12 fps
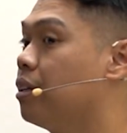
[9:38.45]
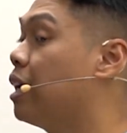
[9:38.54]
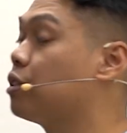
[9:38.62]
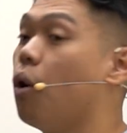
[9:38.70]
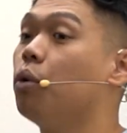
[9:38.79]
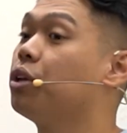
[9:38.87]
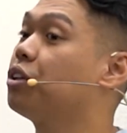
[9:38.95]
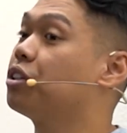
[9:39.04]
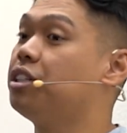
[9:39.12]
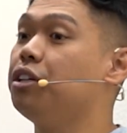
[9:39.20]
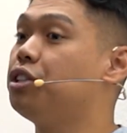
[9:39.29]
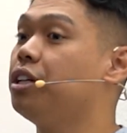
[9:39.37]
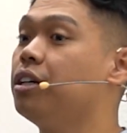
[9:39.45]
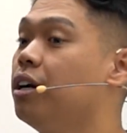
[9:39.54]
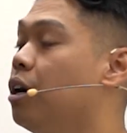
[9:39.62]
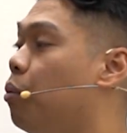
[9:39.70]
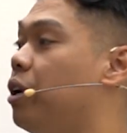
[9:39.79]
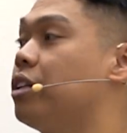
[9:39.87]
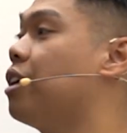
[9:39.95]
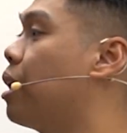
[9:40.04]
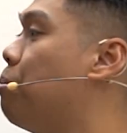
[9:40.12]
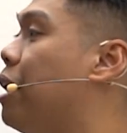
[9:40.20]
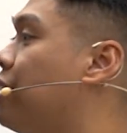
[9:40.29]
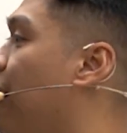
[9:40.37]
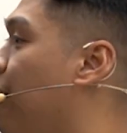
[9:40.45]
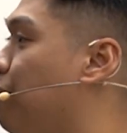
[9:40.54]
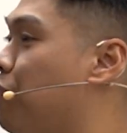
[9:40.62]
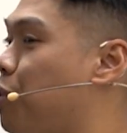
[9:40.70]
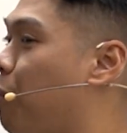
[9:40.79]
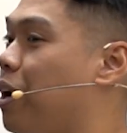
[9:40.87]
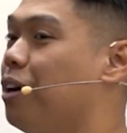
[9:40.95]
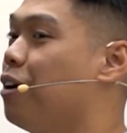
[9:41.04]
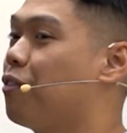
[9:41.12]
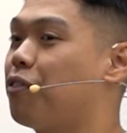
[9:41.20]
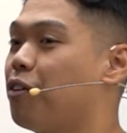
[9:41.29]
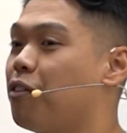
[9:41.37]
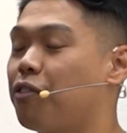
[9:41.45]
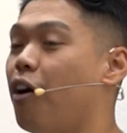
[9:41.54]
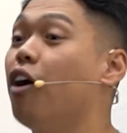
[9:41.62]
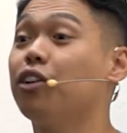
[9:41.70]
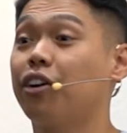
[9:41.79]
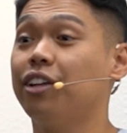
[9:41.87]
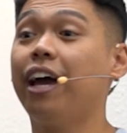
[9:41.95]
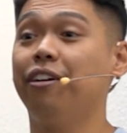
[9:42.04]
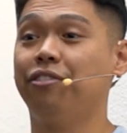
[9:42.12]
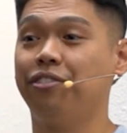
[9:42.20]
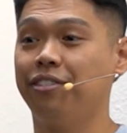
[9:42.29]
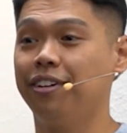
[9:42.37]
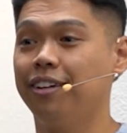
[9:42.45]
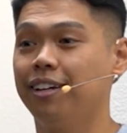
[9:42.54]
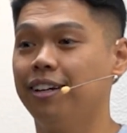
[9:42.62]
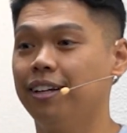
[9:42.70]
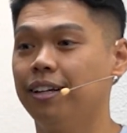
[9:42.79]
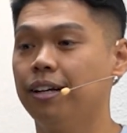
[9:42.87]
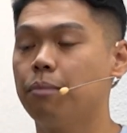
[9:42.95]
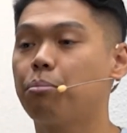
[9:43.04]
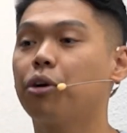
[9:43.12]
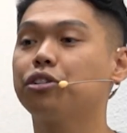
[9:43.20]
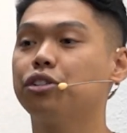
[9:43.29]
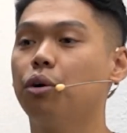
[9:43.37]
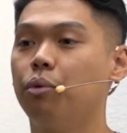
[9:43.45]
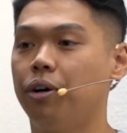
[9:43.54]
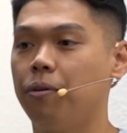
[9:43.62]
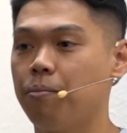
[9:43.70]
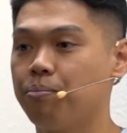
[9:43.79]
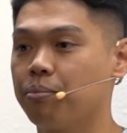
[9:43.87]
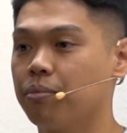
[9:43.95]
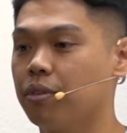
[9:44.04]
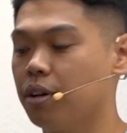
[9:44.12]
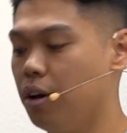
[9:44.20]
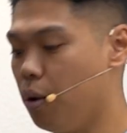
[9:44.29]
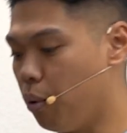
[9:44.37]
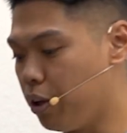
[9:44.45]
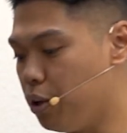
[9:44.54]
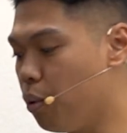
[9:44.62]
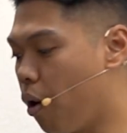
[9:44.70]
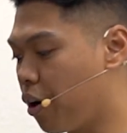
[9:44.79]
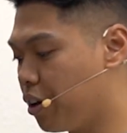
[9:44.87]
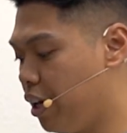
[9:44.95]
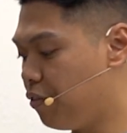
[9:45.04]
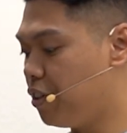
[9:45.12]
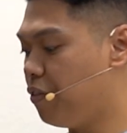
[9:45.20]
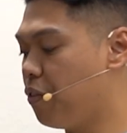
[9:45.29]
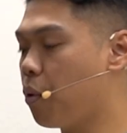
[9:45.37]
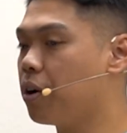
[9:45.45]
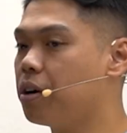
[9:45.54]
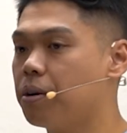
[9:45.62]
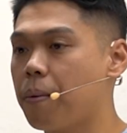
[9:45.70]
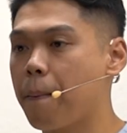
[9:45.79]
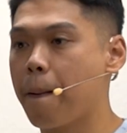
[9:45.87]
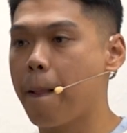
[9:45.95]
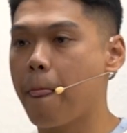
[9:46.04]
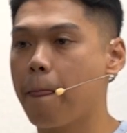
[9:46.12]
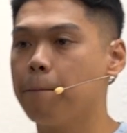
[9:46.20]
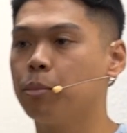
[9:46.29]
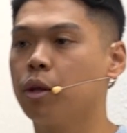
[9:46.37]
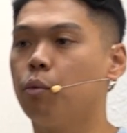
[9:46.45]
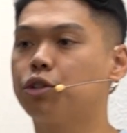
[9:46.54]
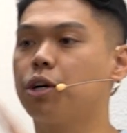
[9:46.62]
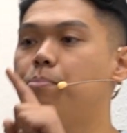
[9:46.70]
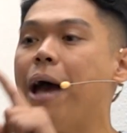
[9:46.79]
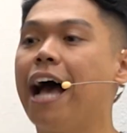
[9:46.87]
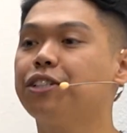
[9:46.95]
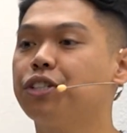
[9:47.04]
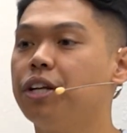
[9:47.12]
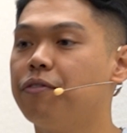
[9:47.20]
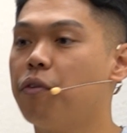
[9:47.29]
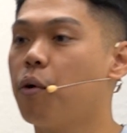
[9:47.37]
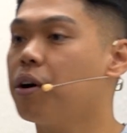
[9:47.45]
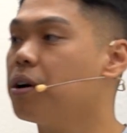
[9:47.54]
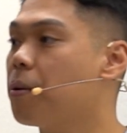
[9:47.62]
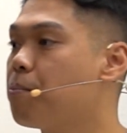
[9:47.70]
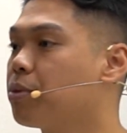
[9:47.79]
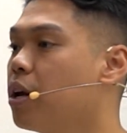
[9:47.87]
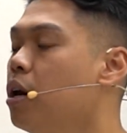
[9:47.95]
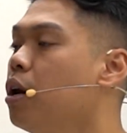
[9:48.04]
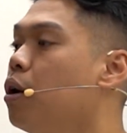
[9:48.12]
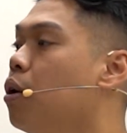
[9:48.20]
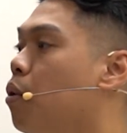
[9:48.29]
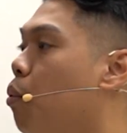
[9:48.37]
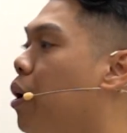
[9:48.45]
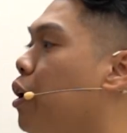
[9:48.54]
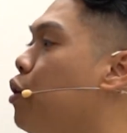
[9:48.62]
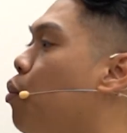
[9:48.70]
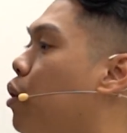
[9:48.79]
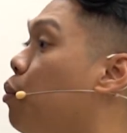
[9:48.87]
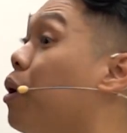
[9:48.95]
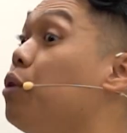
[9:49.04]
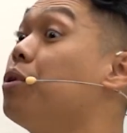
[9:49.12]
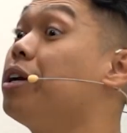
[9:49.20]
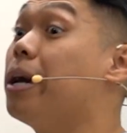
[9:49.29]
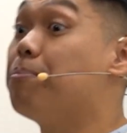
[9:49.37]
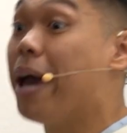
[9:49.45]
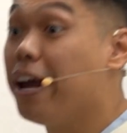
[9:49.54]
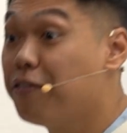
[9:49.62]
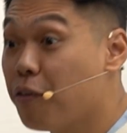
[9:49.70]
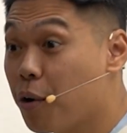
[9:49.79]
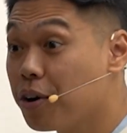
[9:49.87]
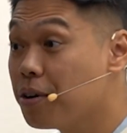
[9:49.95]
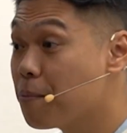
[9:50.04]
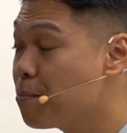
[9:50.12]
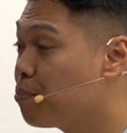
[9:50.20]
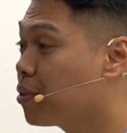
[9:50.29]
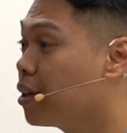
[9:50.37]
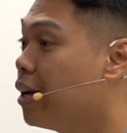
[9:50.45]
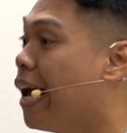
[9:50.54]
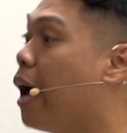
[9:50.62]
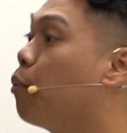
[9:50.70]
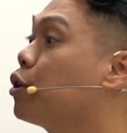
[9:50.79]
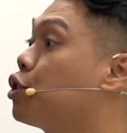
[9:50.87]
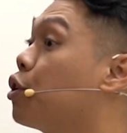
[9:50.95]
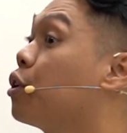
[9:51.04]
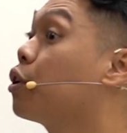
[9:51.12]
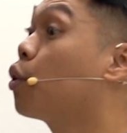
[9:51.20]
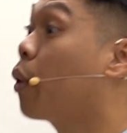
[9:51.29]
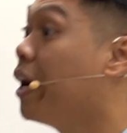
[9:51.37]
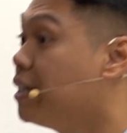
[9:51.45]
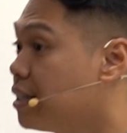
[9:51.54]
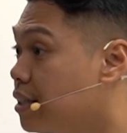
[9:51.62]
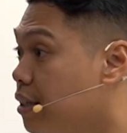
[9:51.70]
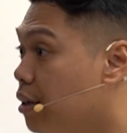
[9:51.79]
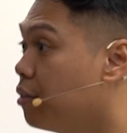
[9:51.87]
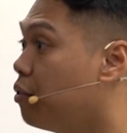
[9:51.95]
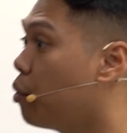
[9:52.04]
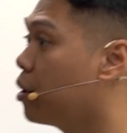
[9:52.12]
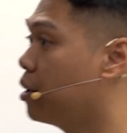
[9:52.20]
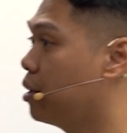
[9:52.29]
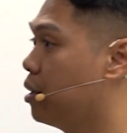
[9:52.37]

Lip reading: That's a whole nother teaching. We could talk about that for all our life. Personal will. What you are gifted for, what you're passionate for, what you can get paid for, and what you're graced for.